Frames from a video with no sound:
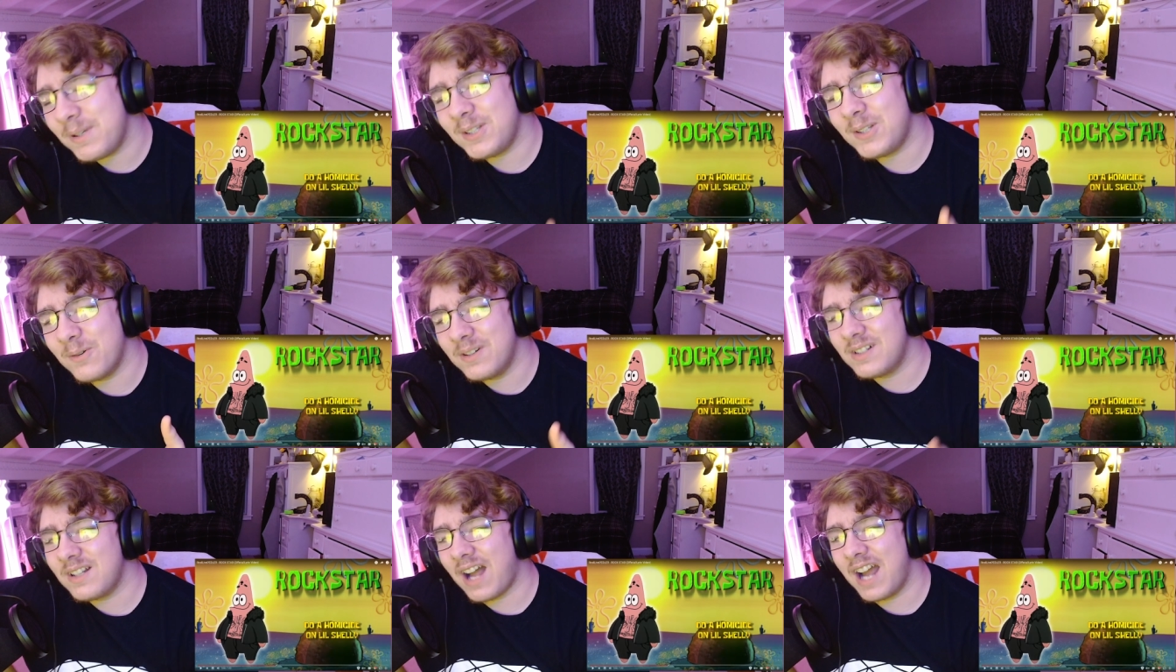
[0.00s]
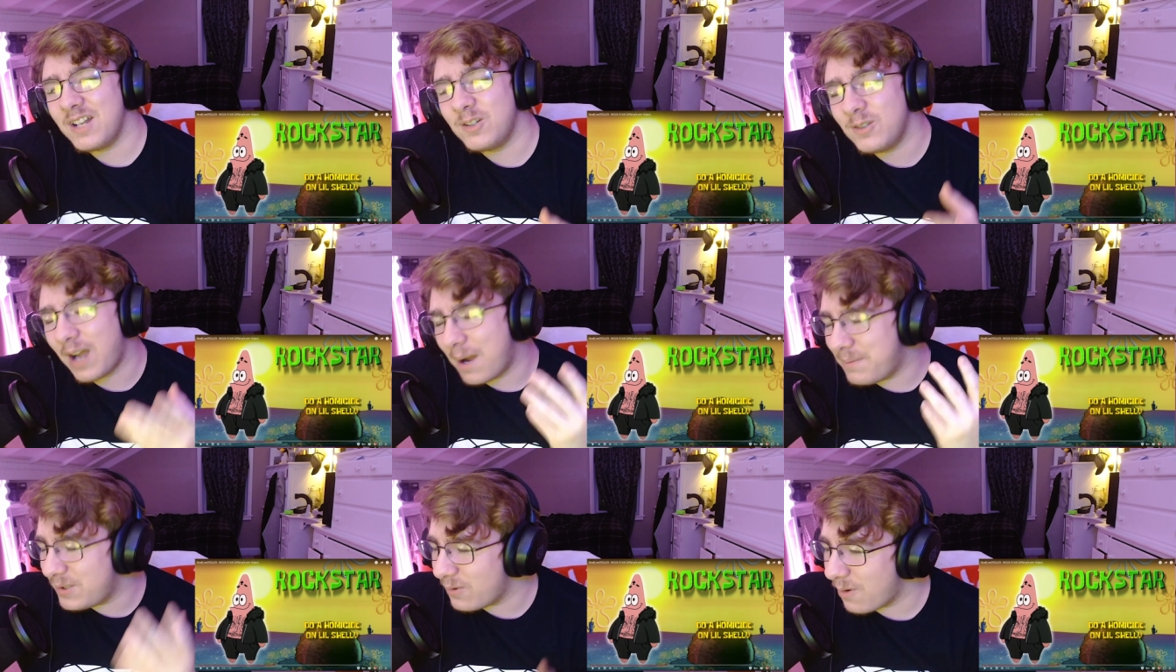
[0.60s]
doing, I do,
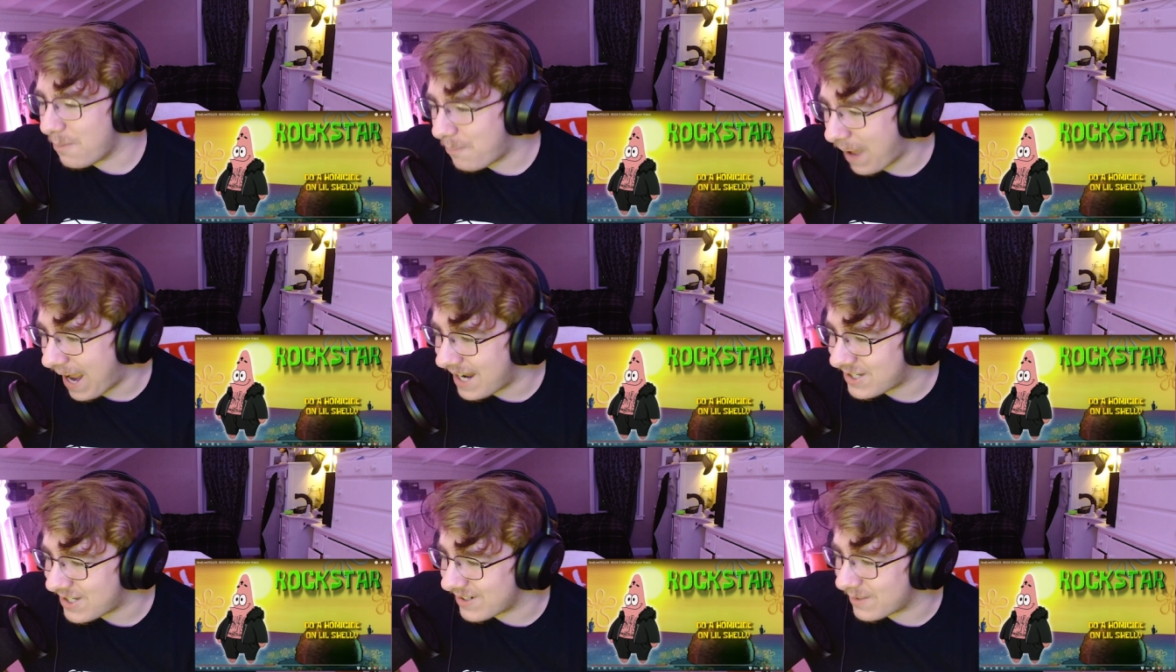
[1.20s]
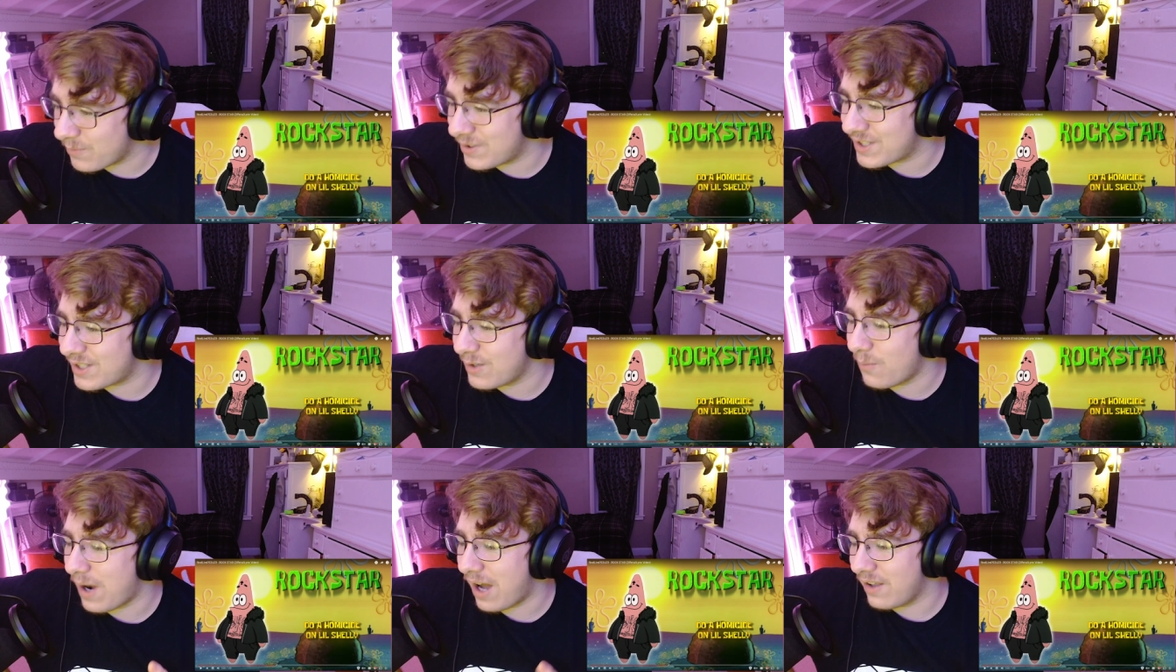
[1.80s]
I be doing Patrick once in
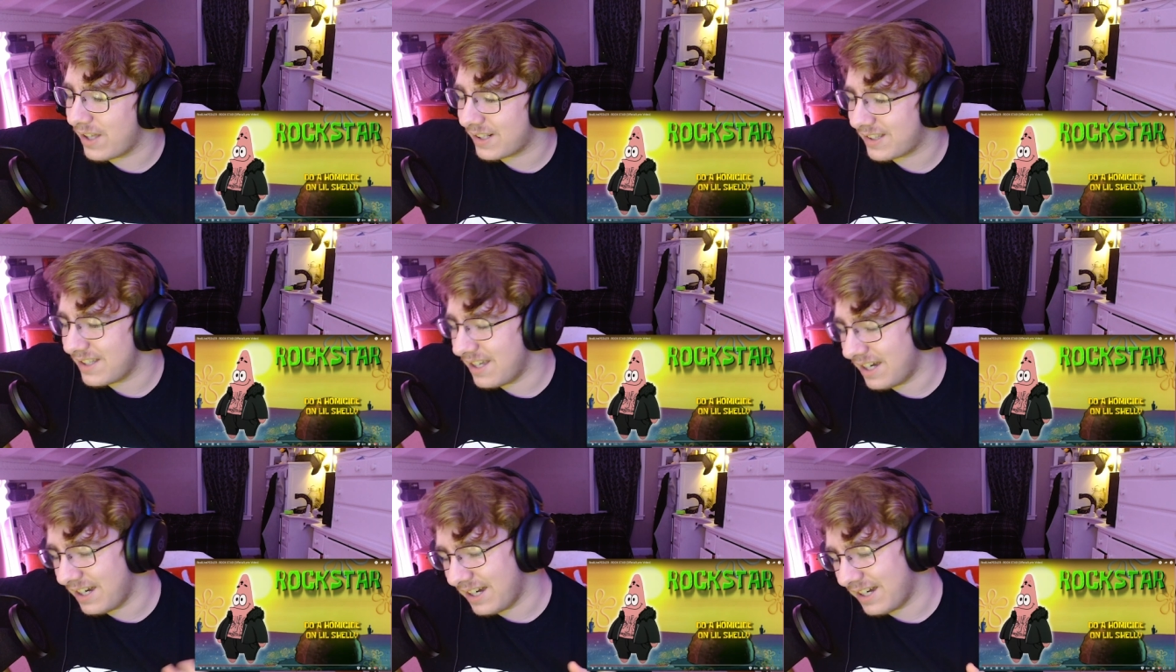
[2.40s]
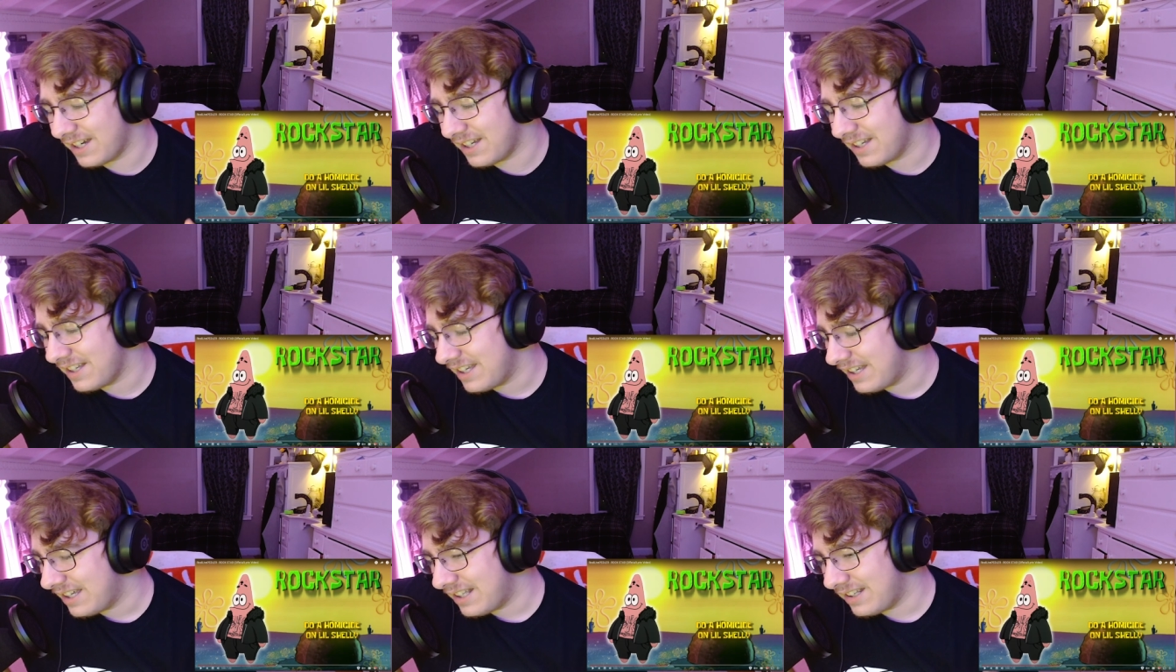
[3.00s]
a while, like, uh,
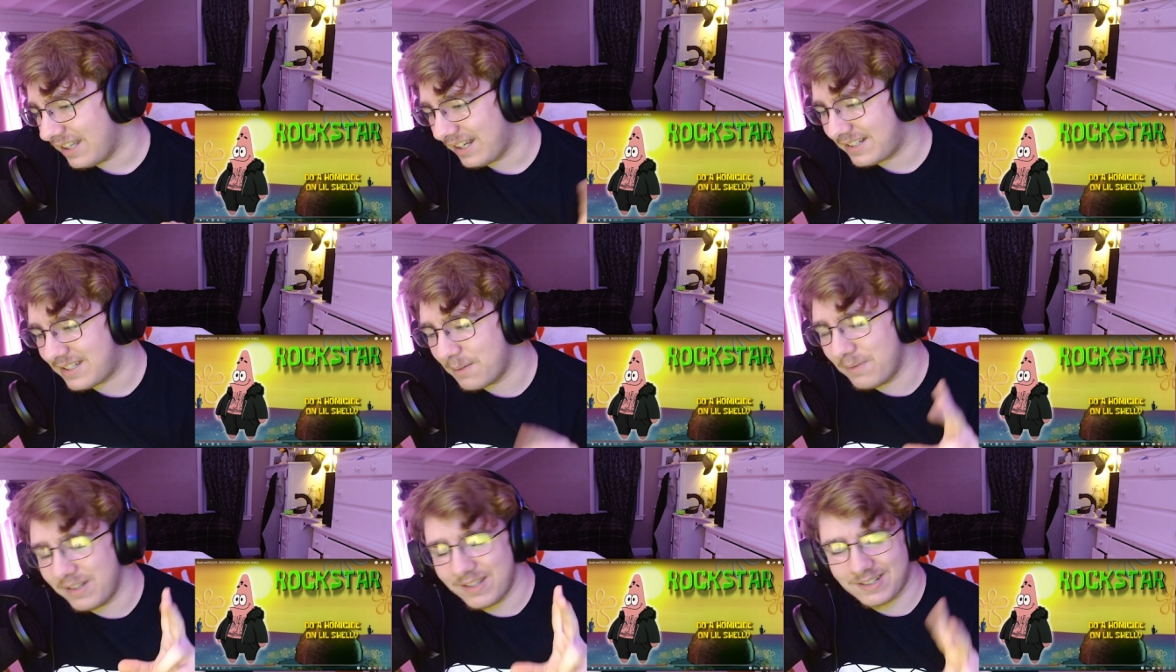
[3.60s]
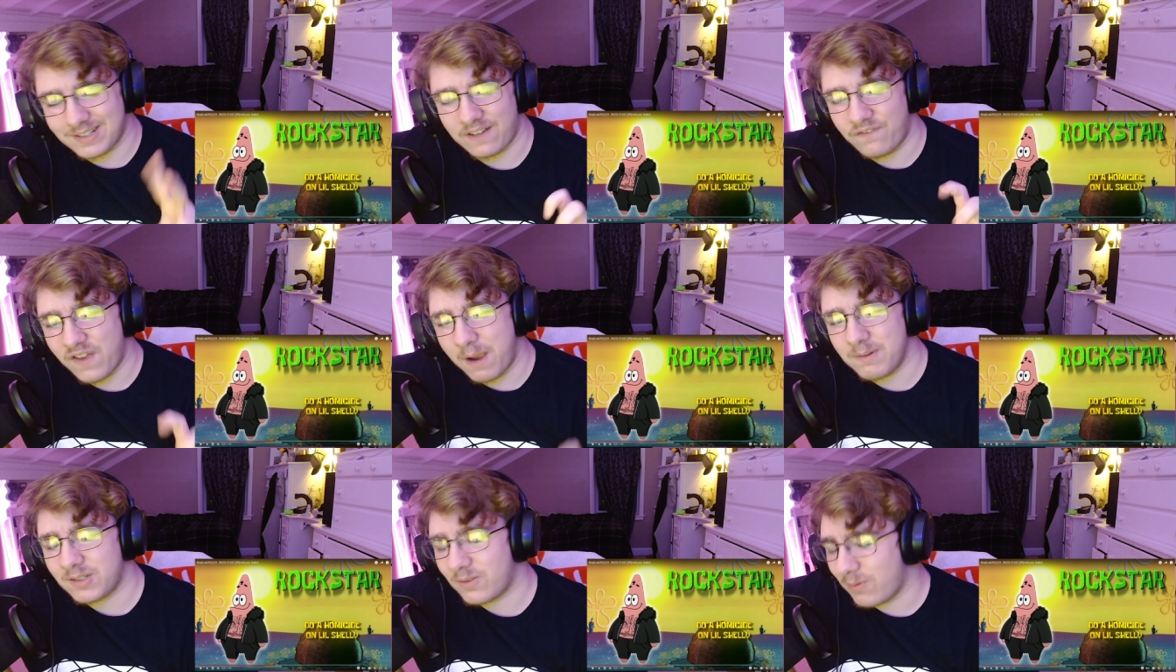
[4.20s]
like some of his like
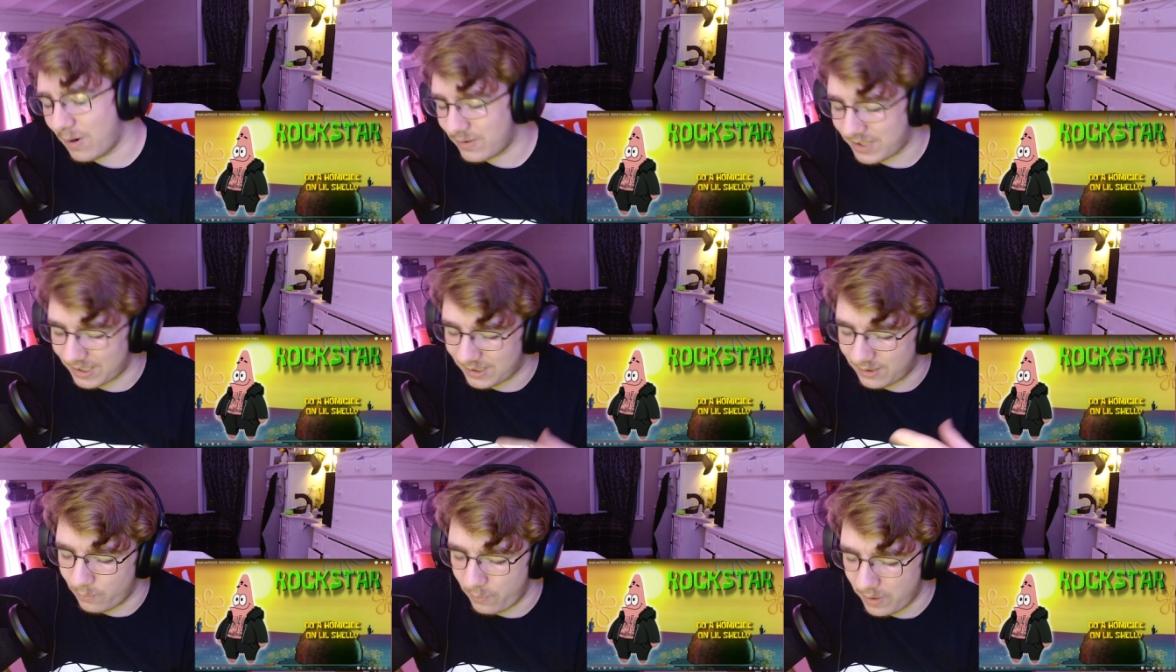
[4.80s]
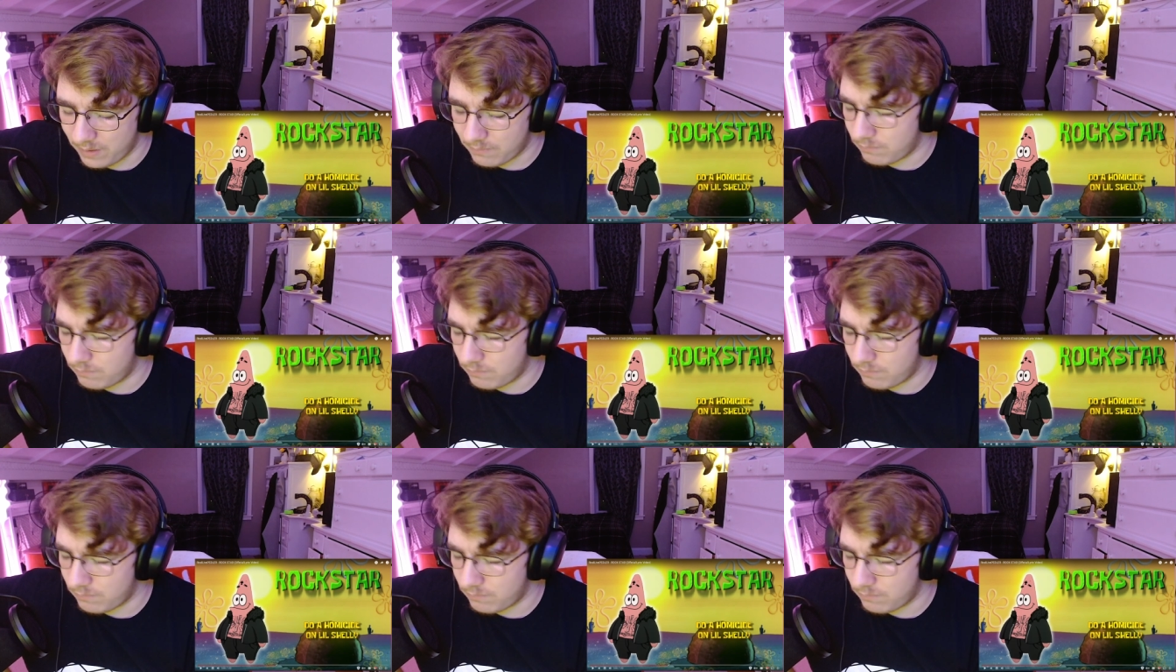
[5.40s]
famous quotes, like the we.